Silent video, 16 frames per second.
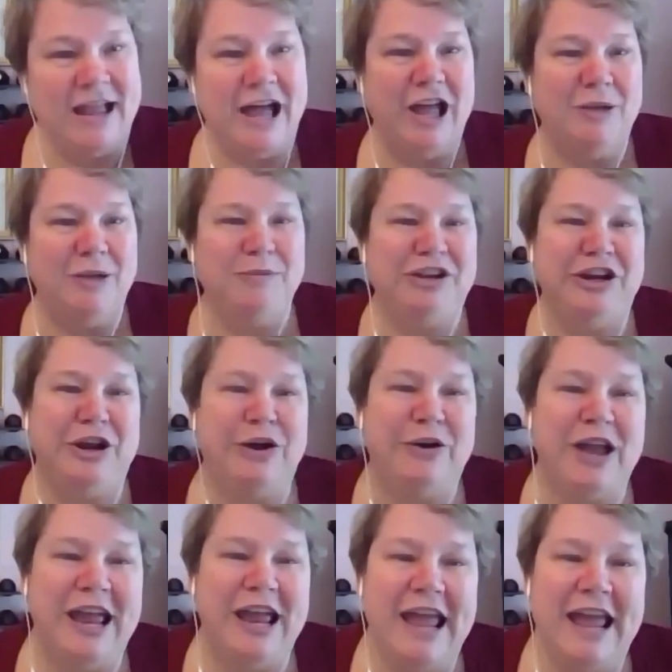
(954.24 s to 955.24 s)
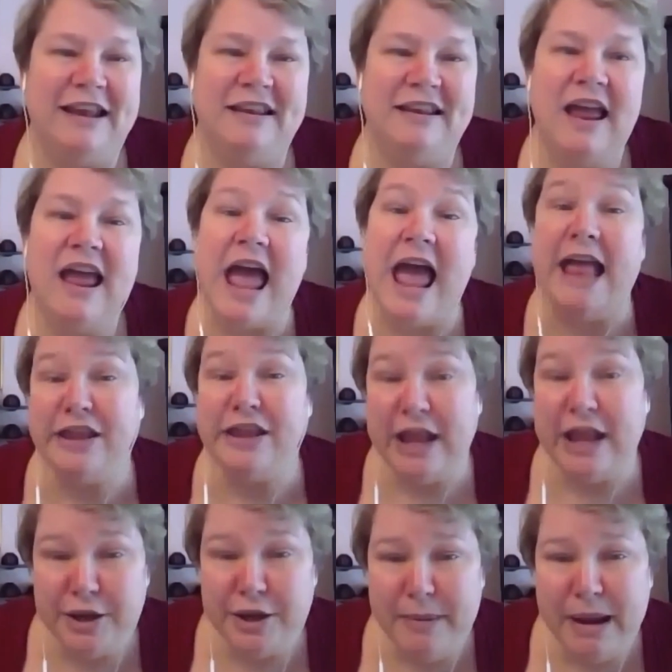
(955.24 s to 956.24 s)
you know, and
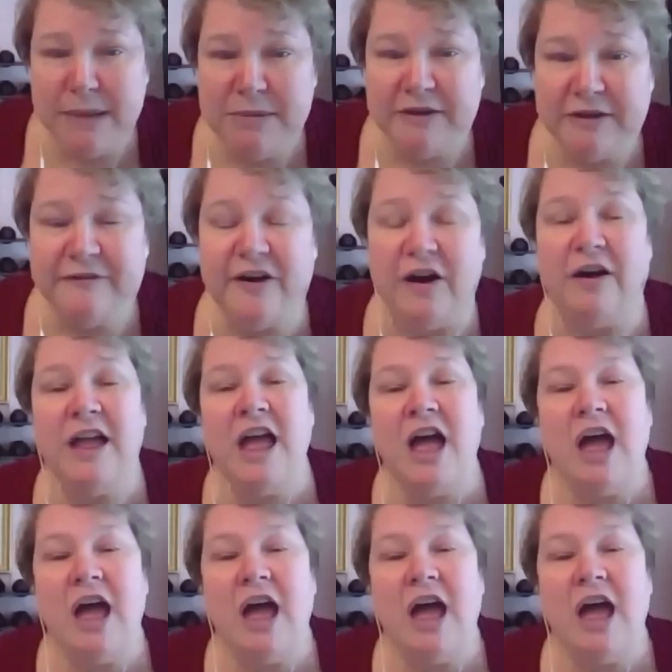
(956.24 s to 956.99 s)
then there may be a fall.